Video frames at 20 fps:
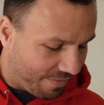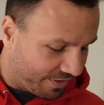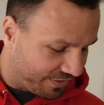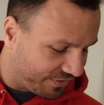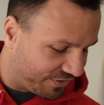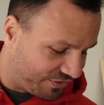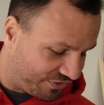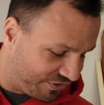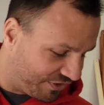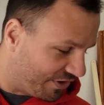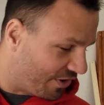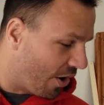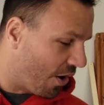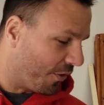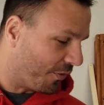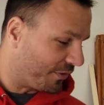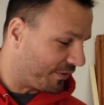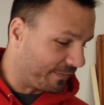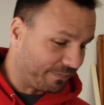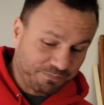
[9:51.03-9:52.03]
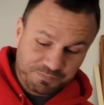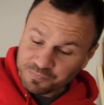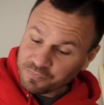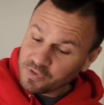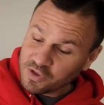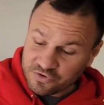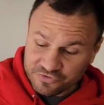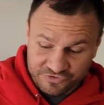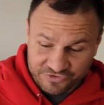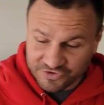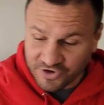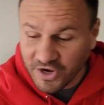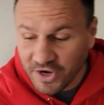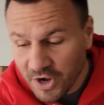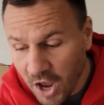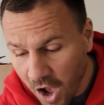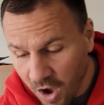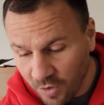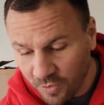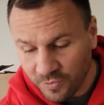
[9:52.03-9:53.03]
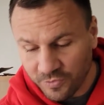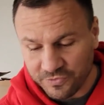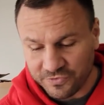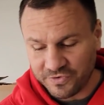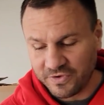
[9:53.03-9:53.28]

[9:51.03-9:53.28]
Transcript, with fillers: Roberts, she knows. She knows.